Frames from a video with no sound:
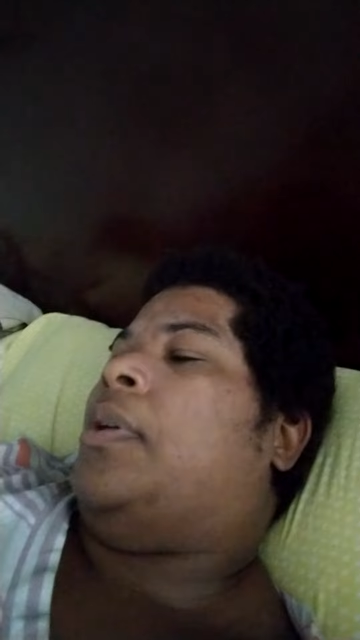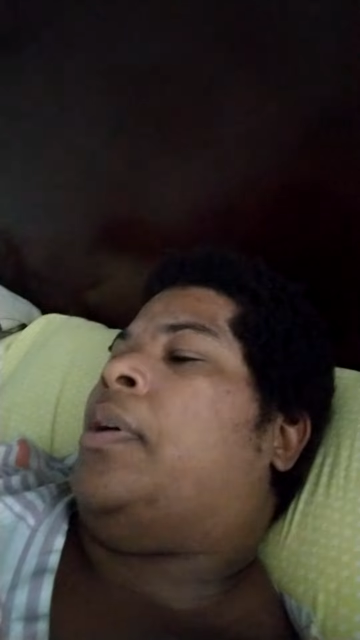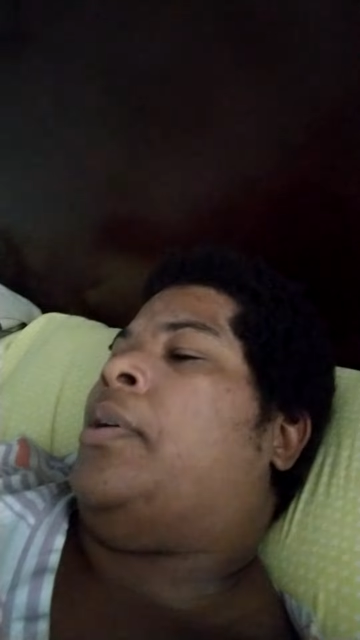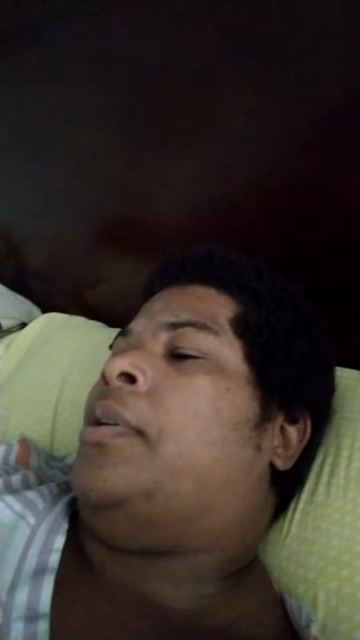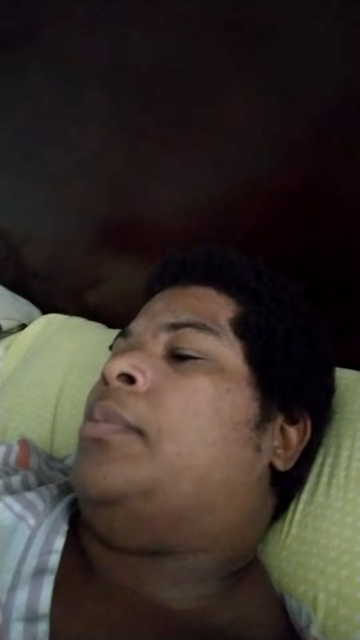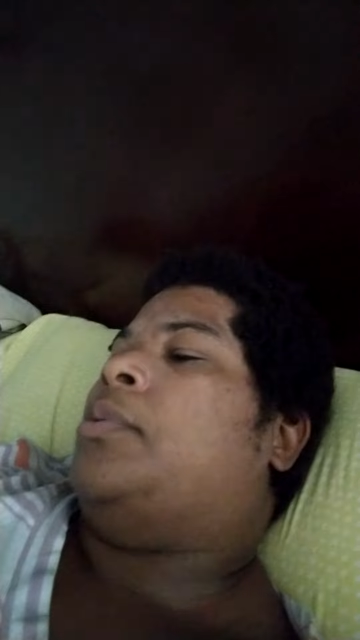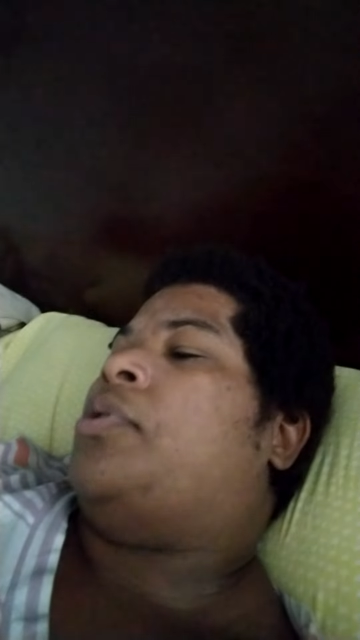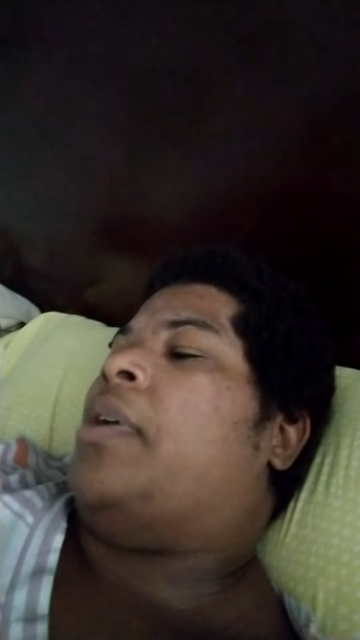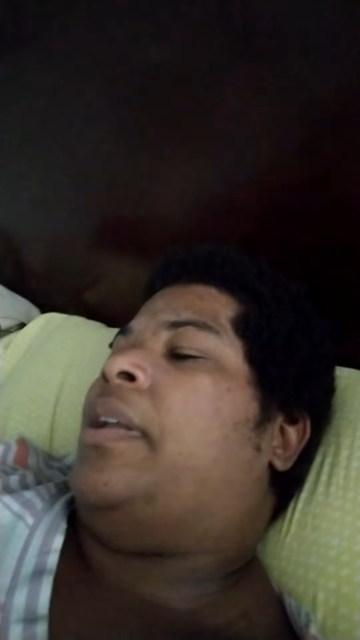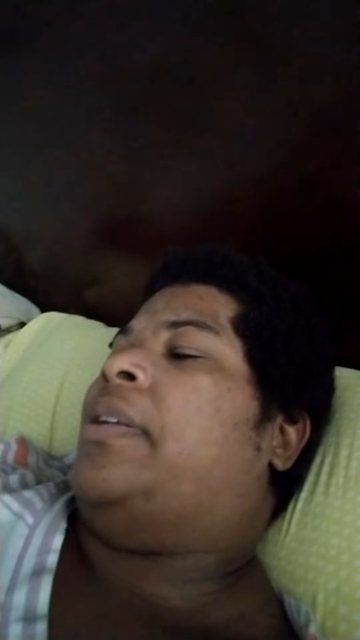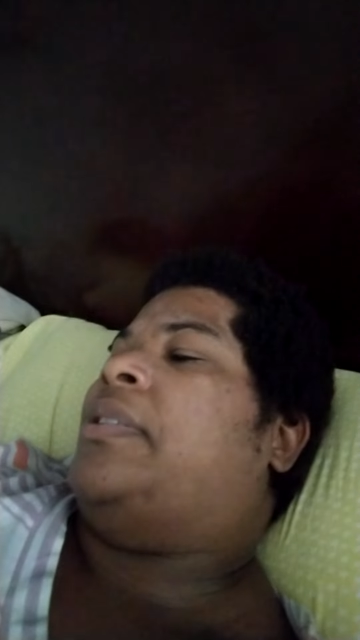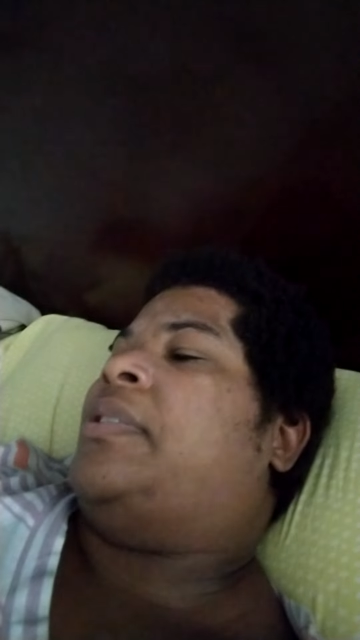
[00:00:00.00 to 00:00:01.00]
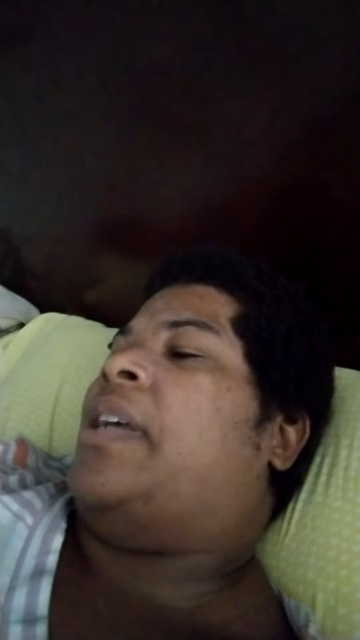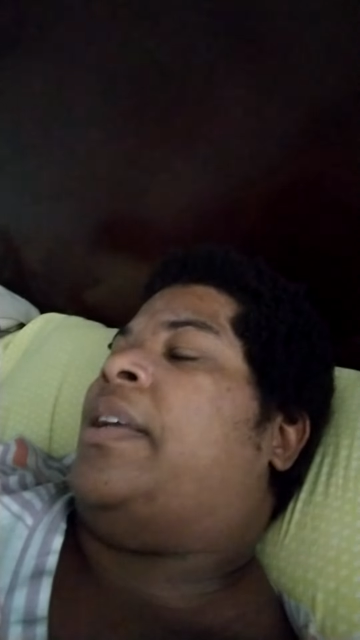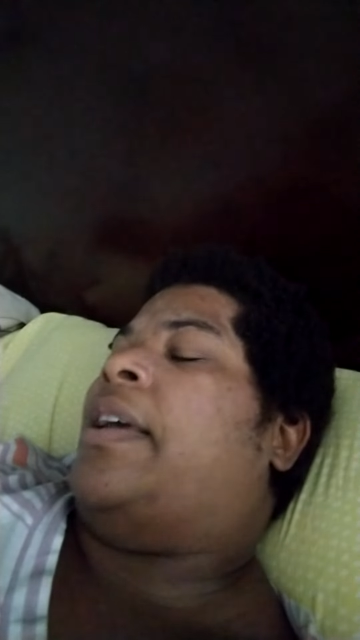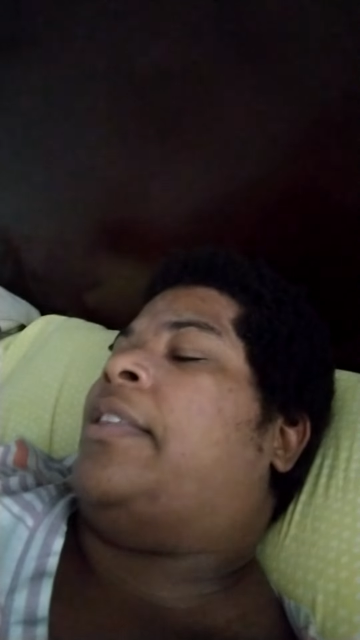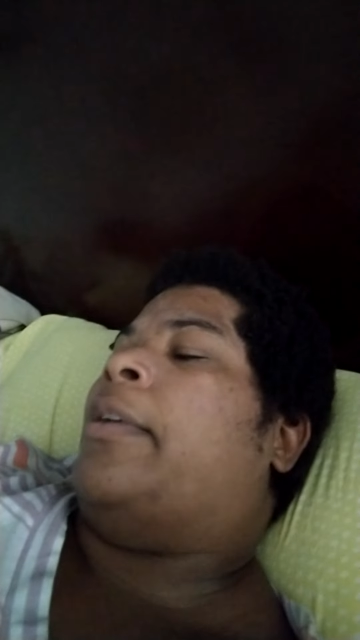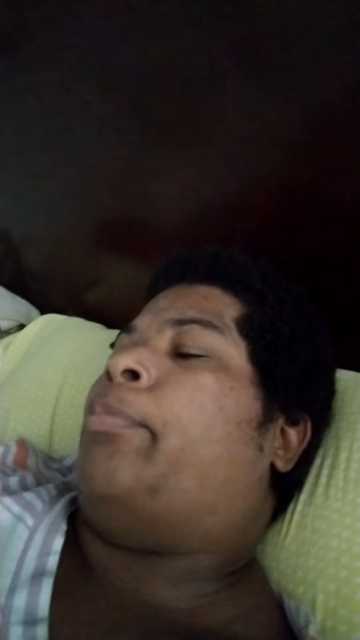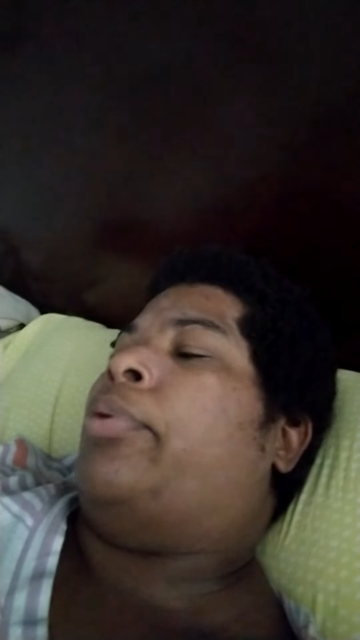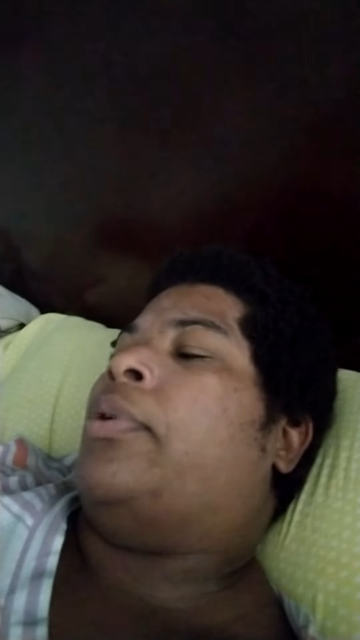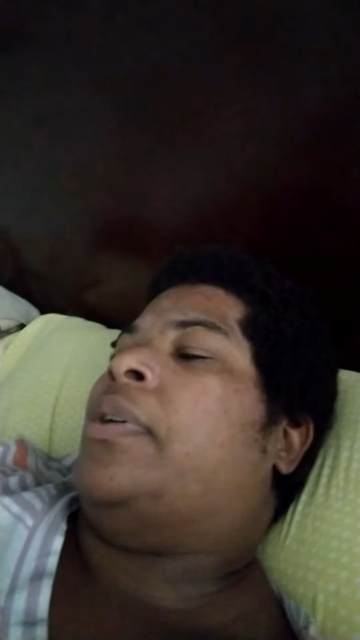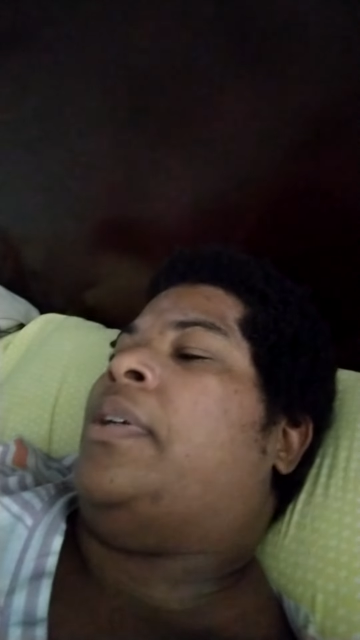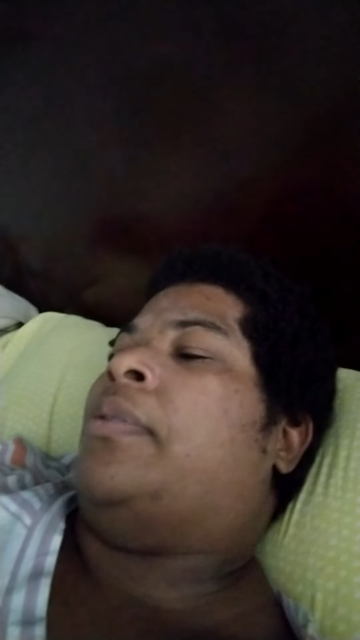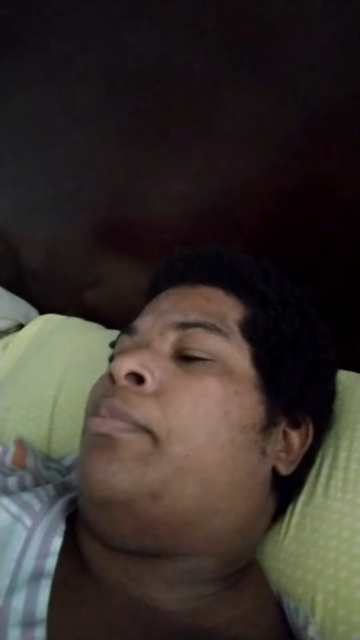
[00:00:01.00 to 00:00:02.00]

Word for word: um, trying to say that the pol-